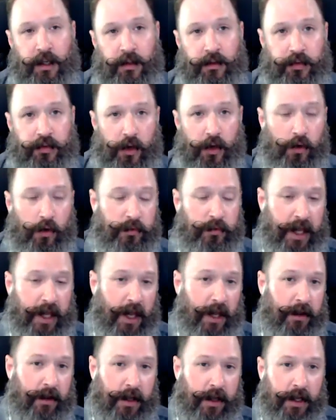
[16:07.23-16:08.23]
So
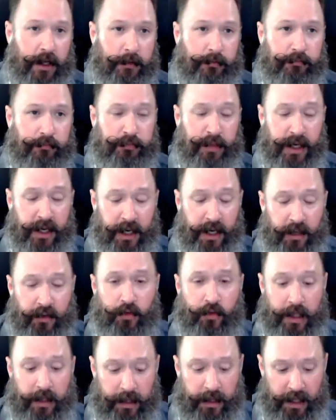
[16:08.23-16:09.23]
yeah, but it
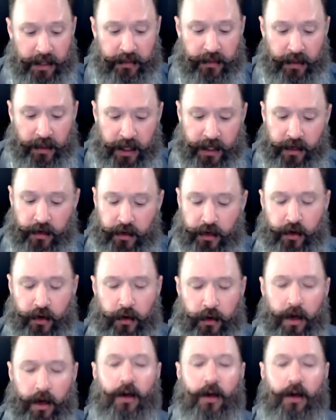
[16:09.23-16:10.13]
is I know you're going,